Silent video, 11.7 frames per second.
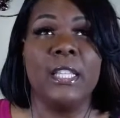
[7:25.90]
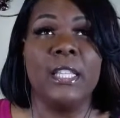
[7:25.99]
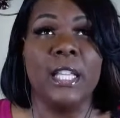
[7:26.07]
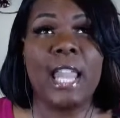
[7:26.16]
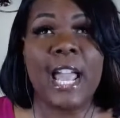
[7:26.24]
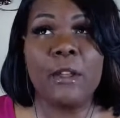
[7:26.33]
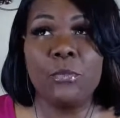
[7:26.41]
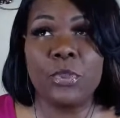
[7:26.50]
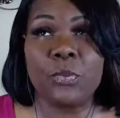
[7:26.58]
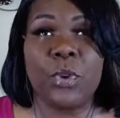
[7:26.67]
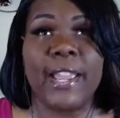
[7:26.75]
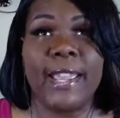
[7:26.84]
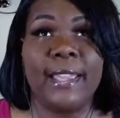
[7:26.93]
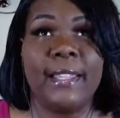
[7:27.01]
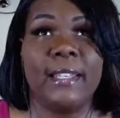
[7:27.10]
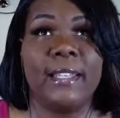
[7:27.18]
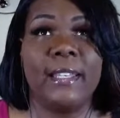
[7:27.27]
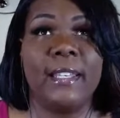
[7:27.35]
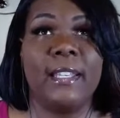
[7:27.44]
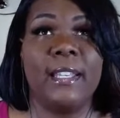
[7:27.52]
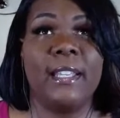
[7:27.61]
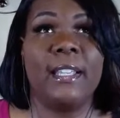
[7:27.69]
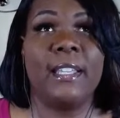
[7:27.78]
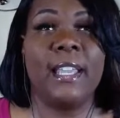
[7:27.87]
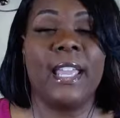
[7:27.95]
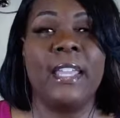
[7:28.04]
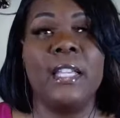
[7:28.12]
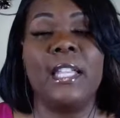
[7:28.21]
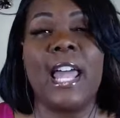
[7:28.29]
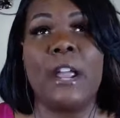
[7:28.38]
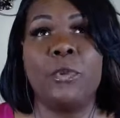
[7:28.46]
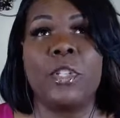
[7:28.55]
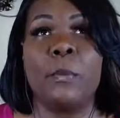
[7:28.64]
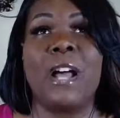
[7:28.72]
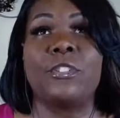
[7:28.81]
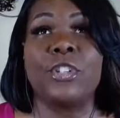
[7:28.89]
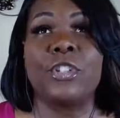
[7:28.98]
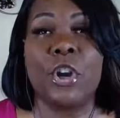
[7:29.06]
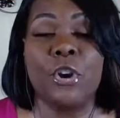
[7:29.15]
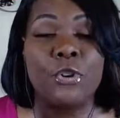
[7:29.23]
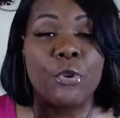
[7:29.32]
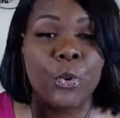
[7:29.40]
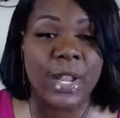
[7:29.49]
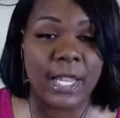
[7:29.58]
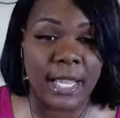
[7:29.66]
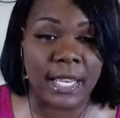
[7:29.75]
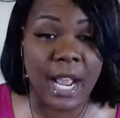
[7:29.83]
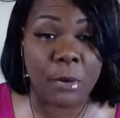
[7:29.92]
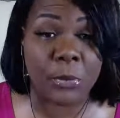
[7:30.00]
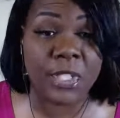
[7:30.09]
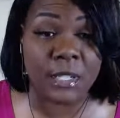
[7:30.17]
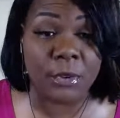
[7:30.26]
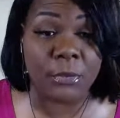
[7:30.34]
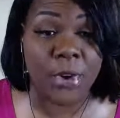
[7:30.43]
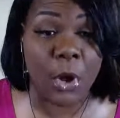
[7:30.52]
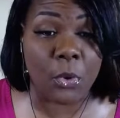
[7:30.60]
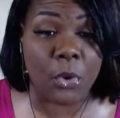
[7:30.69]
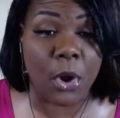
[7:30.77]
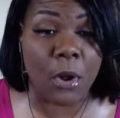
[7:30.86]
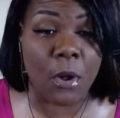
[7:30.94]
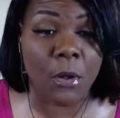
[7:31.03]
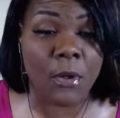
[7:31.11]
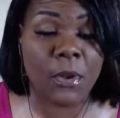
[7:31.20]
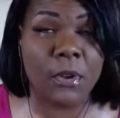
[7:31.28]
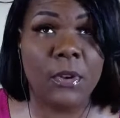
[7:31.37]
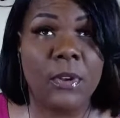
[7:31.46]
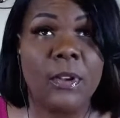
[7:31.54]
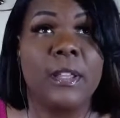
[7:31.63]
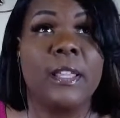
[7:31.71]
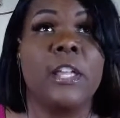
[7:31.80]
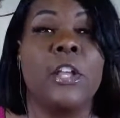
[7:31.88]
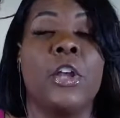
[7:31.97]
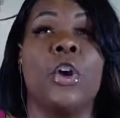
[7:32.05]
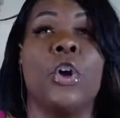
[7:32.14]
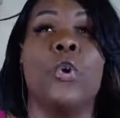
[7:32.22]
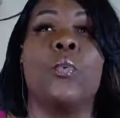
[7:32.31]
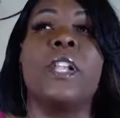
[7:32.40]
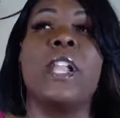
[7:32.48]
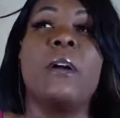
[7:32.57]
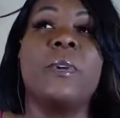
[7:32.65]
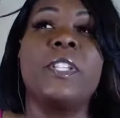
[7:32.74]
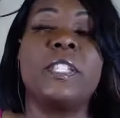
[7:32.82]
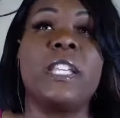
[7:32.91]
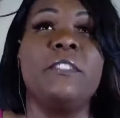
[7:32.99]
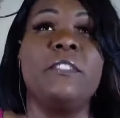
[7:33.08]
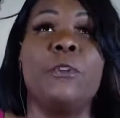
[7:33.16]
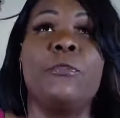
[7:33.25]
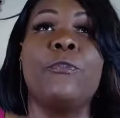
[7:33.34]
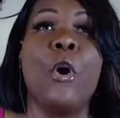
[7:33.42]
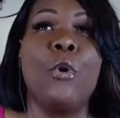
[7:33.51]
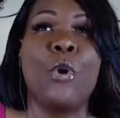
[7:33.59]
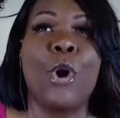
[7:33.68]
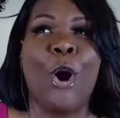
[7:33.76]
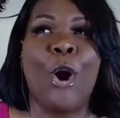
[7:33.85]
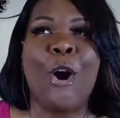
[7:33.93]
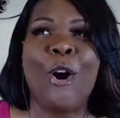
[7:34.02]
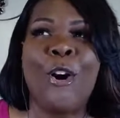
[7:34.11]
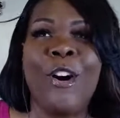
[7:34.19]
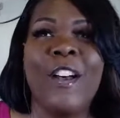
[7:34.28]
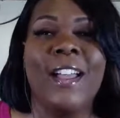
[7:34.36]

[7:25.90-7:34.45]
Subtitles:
The light was red and the light was about to turn green and I received a phone call. When I received a phone call,